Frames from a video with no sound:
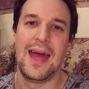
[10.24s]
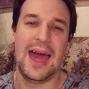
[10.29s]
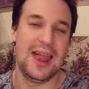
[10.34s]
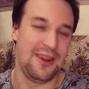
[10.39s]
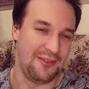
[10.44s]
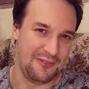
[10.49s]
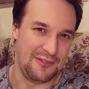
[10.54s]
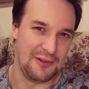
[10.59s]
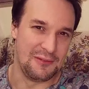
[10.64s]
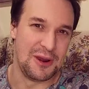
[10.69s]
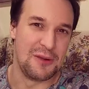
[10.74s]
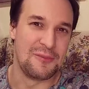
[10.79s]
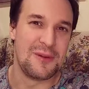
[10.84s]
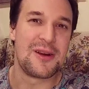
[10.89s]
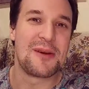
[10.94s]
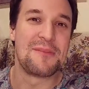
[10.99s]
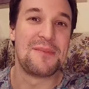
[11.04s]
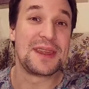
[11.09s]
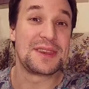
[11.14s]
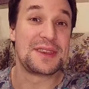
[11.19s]
Hello everyone and
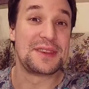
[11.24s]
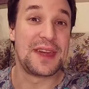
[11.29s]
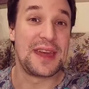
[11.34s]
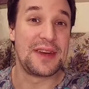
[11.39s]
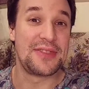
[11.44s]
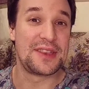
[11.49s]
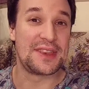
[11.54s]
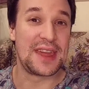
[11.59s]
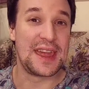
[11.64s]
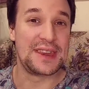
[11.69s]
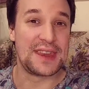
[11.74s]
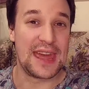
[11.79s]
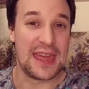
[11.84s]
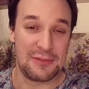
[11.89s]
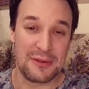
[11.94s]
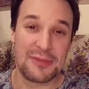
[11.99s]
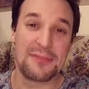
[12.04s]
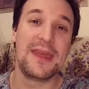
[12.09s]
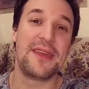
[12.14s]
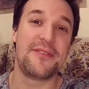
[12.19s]
welcome back to Day of the Day
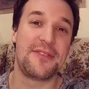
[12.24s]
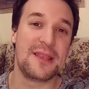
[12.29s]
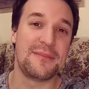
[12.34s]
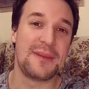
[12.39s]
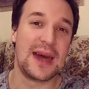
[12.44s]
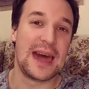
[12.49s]
Day with me, Phil